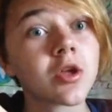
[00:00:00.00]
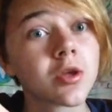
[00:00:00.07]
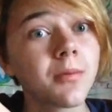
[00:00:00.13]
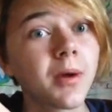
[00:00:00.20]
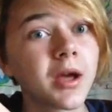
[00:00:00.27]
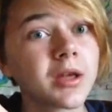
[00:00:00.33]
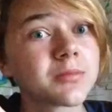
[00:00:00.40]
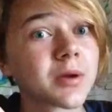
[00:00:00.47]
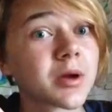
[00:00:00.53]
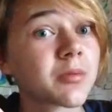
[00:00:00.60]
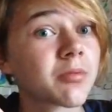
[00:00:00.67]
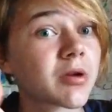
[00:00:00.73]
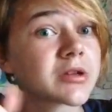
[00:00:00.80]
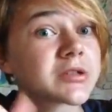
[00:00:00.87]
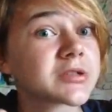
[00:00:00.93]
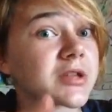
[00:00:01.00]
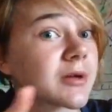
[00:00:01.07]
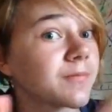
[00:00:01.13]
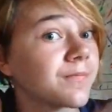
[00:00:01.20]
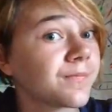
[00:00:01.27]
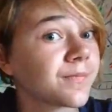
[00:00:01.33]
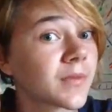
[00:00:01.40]
Better press it.
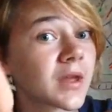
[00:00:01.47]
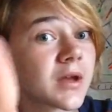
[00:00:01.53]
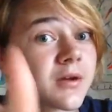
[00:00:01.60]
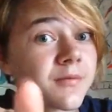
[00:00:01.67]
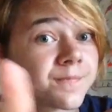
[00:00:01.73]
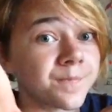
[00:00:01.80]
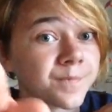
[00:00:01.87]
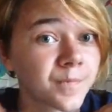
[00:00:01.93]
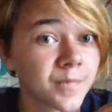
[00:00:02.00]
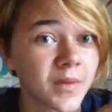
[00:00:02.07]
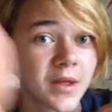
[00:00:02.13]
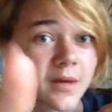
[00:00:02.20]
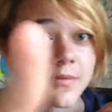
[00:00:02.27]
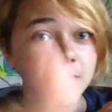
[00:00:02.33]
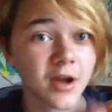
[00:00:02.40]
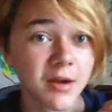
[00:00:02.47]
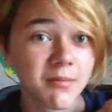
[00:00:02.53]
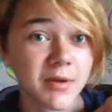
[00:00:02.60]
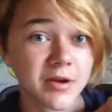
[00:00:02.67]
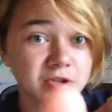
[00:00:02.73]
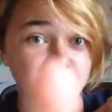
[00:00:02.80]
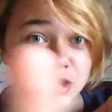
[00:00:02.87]
Talking
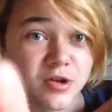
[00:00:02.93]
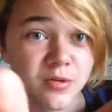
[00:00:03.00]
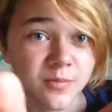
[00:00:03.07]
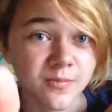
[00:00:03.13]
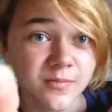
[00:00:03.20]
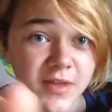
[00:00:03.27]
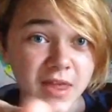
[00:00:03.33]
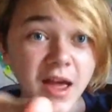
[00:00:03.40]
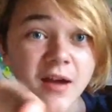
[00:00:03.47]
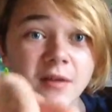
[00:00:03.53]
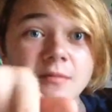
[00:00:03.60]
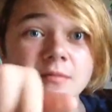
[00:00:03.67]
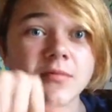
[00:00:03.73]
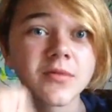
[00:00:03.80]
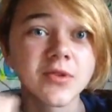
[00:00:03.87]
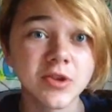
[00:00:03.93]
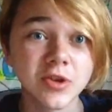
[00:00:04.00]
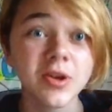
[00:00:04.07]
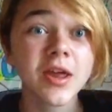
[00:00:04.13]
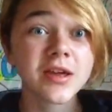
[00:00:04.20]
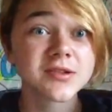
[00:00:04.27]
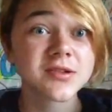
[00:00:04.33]
about you. Yeah.
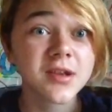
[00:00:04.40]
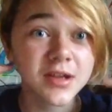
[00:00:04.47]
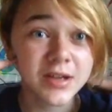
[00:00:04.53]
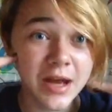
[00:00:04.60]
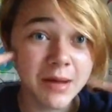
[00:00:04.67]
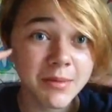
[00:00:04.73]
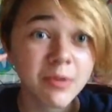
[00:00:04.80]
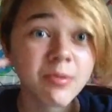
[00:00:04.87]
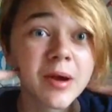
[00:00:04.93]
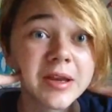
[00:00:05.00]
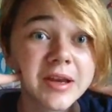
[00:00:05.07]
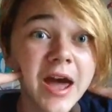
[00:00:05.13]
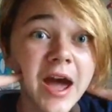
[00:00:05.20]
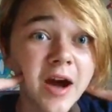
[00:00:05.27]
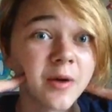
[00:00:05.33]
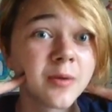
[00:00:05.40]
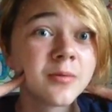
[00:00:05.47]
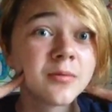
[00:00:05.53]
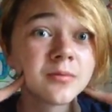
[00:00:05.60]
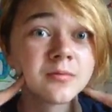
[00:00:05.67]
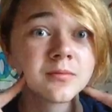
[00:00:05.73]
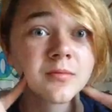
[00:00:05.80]
You that's looking at me right now.
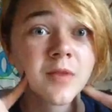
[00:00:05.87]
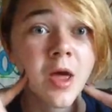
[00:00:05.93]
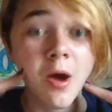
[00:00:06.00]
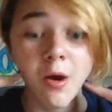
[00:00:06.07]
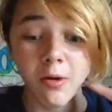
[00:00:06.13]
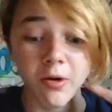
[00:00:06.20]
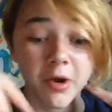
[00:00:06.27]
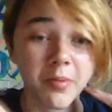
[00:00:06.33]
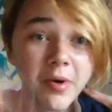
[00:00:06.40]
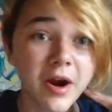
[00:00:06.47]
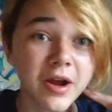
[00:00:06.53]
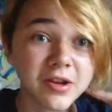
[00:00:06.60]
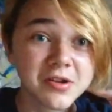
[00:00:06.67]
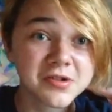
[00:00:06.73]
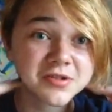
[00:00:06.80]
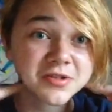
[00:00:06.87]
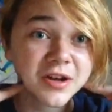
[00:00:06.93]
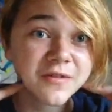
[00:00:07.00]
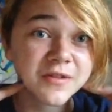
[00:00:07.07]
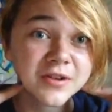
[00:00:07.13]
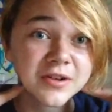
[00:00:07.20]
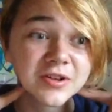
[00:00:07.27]
Or you're probably dozing
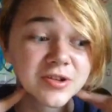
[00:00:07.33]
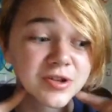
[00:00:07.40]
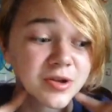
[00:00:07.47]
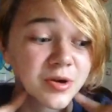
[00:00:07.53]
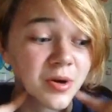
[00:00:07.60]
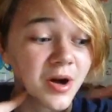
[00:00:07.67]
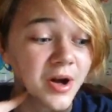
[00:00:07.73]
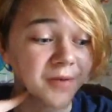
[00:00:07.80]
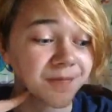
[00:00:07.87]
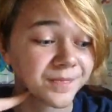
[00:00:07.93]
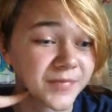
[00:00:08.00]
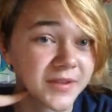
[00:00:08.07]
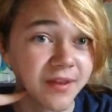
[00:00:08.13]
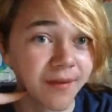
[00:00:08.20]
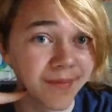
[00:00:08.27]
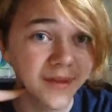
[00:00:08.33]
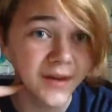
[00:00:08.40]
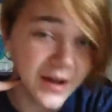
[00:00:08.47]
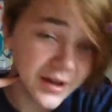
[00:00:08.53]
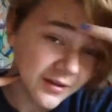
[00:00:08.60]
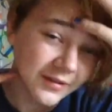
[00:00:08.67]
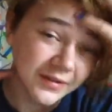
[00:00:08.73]
off into something
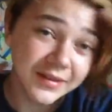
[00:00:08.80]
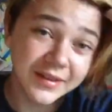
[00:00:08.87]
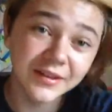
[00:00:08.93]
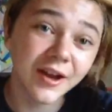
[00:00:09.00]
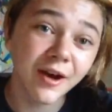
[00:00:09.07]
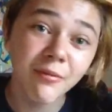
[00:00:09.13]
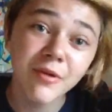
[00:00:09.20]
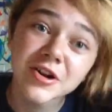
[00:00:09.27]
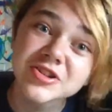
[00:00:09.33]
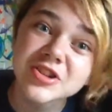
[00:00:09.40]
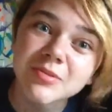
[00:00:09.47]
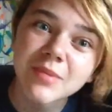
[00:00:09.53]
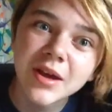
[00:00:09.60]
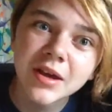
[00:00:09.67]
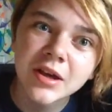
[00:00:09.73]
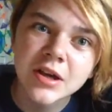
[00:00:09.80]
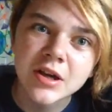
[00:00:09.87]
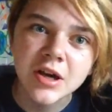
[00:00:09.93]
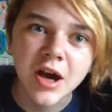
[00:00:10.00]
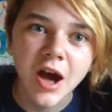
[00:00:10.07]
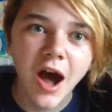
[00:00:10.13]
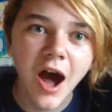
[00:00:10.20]
else and not watching me.
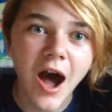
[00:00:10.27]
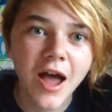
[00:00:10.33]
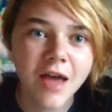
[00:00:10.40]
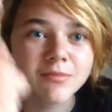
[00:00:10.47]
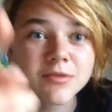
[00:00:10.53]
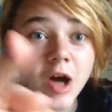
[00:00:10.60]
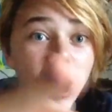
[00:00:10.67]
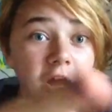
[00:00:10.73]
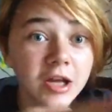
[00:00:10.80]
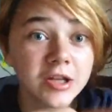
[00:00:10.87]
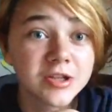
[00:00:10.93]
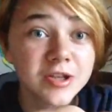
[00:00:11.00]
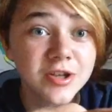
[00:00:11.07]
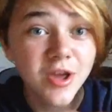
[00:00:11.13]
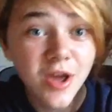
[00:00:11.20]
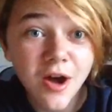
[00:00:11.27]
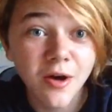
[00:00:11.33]
I am talking to you.